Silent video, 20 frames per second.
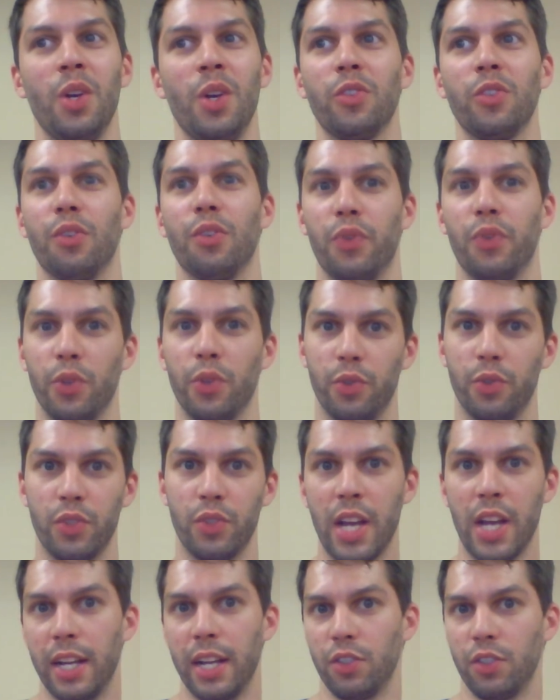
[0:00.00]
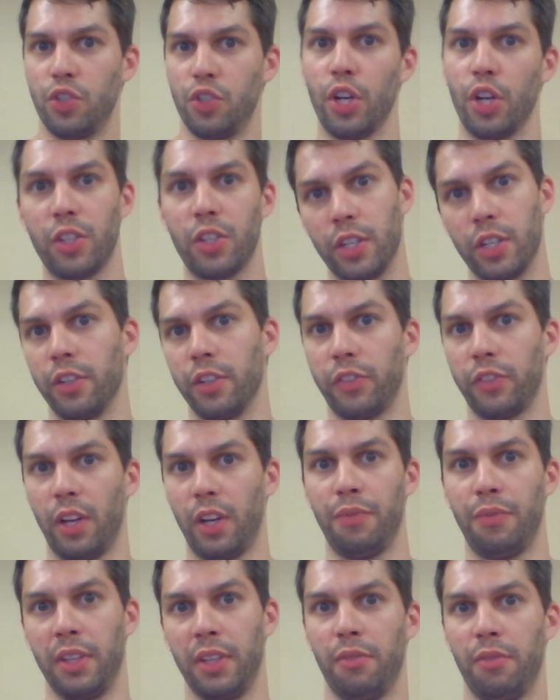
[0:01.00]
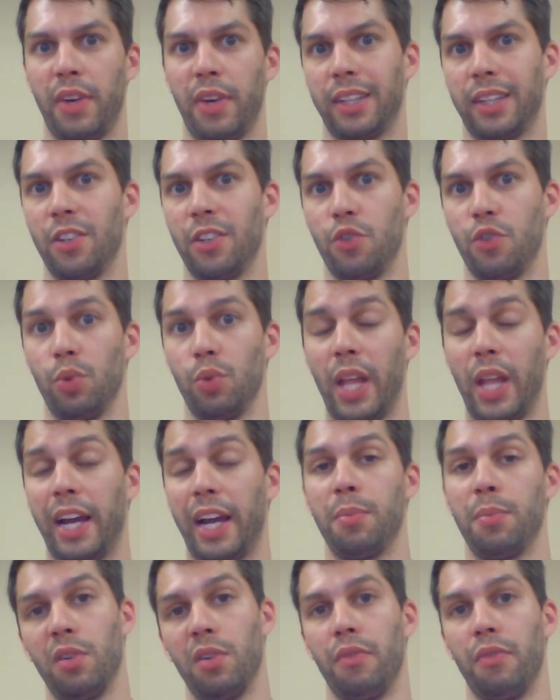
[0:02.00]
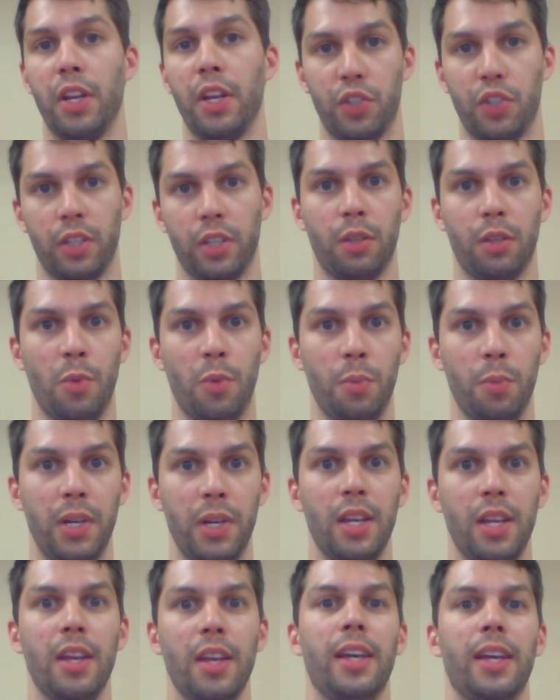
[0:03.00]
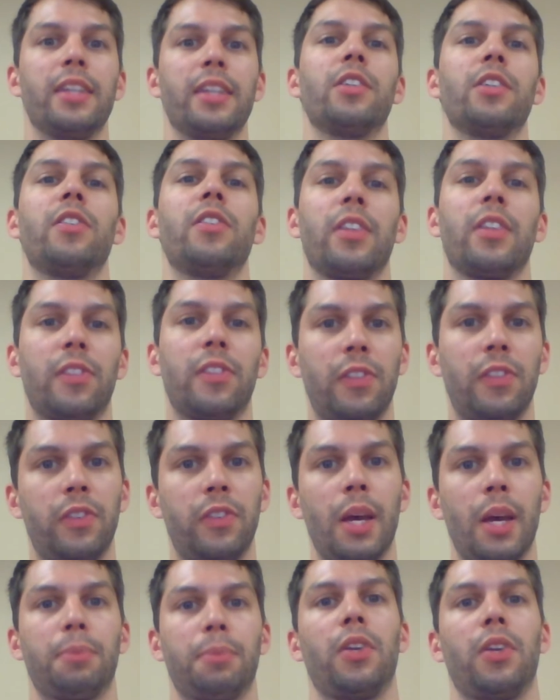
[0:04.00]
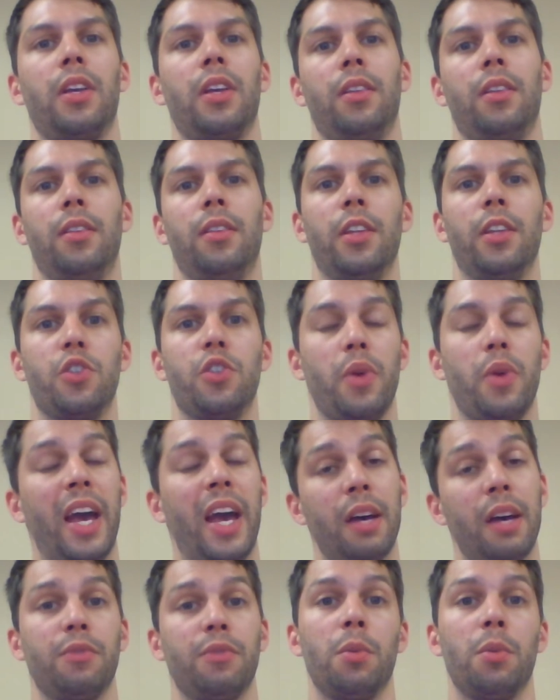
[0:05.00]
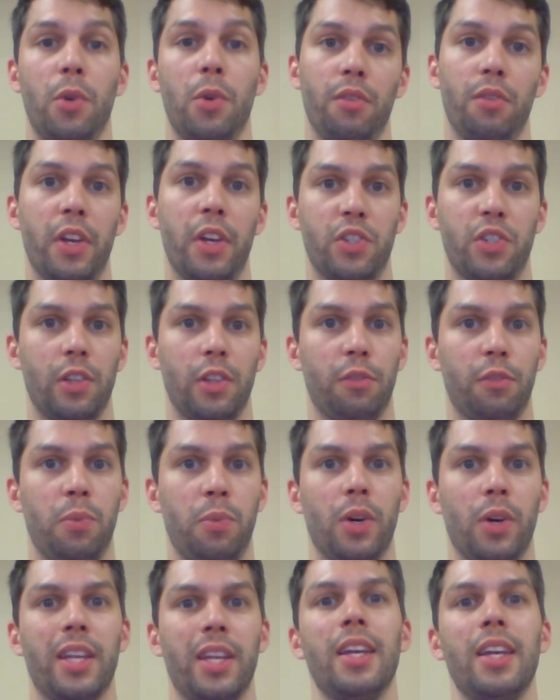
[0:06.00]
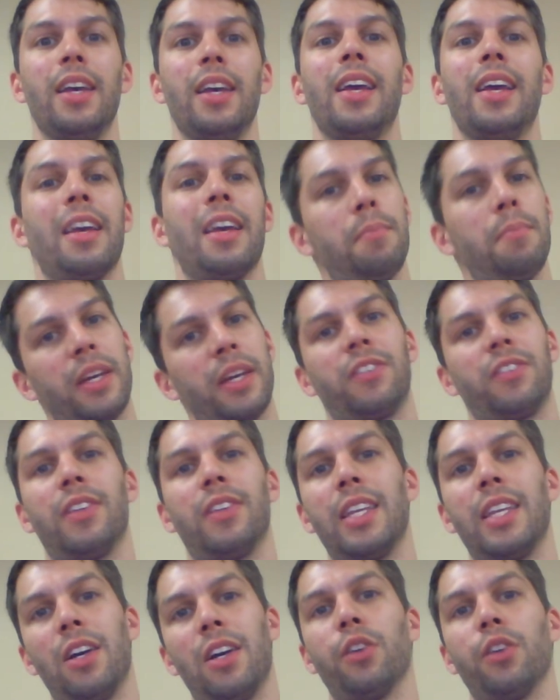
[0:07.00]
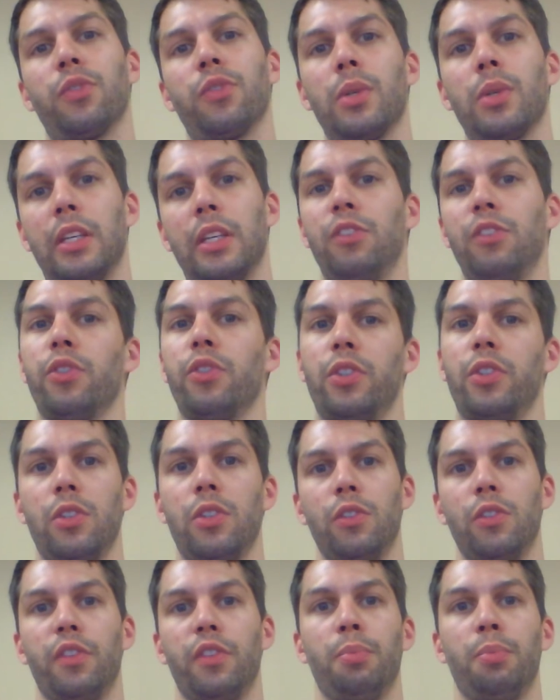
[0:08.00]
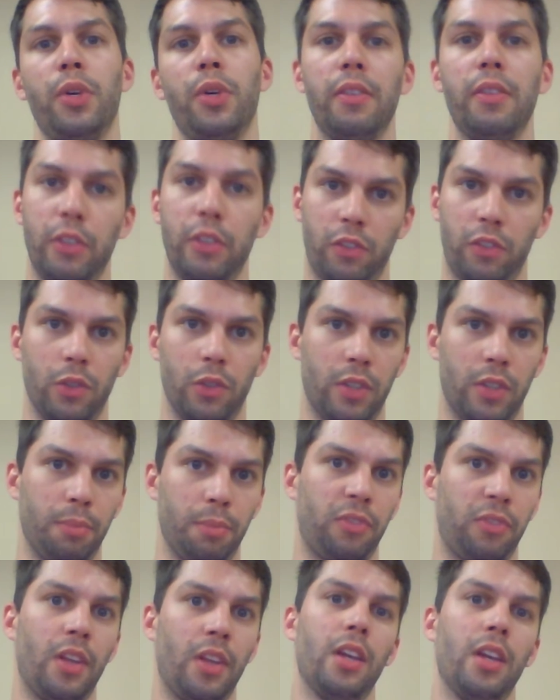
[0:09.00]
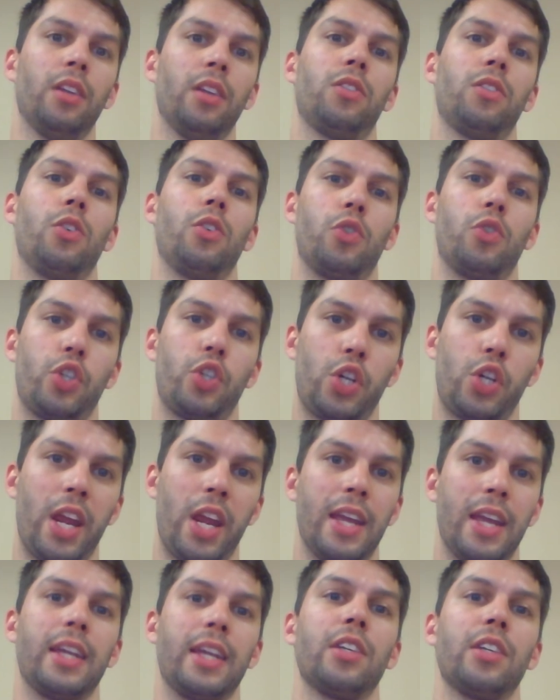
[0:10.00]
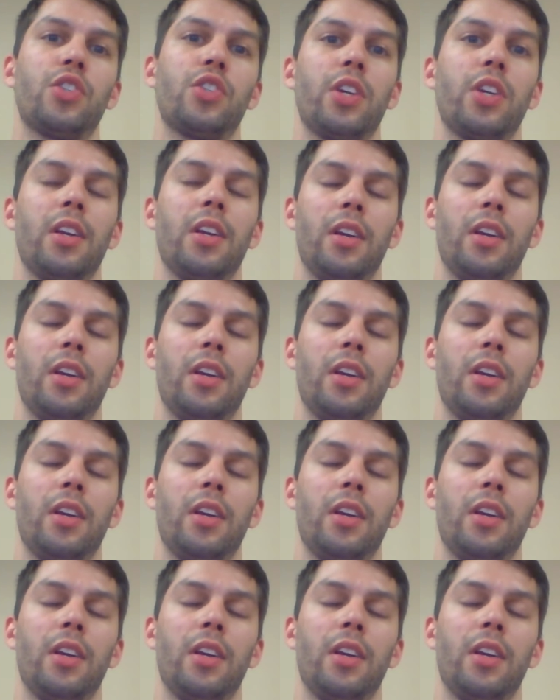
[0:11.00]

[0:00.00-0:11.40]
So if you're not judging yourself on the fact that you lack motivation at the moment, and you just accept that you have no motivation at this point, it makes it then also easier to use the previous 2 tips to change